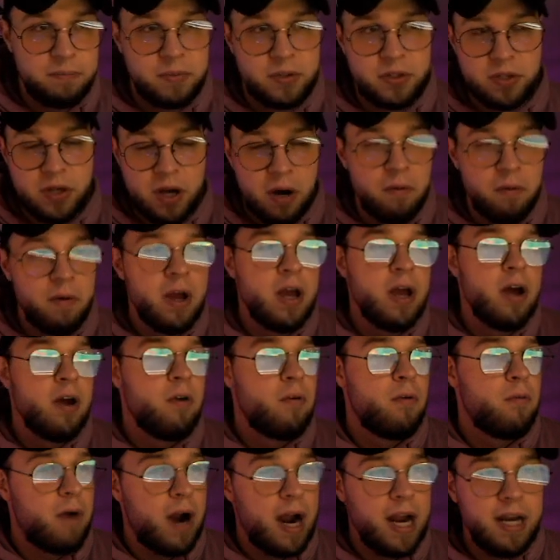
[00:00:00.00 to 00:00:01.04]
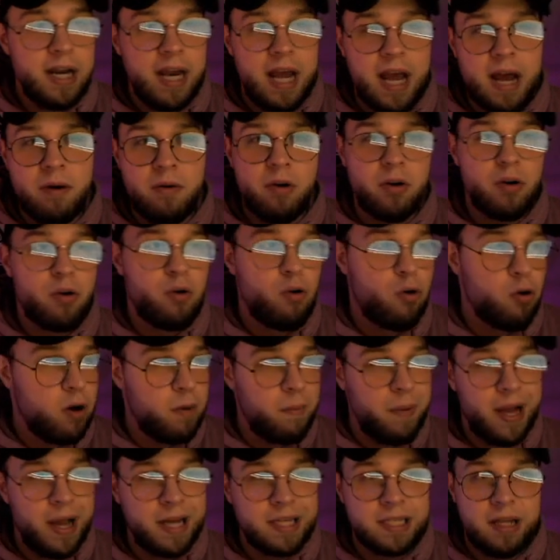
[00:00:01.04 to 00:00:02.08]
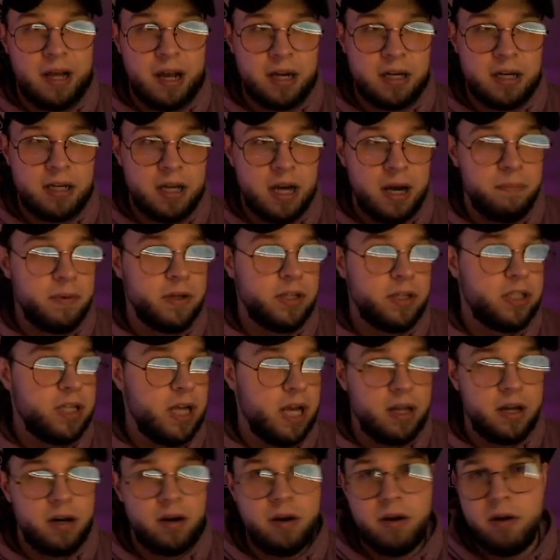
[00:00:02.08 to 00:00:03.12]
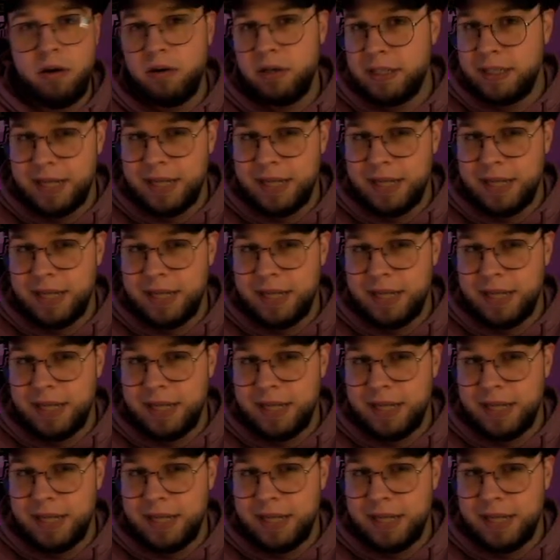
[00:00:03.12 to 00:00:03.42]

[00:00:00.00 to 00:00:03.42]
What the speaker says: So right now, our quarterback's locked up and Jalen Hurts,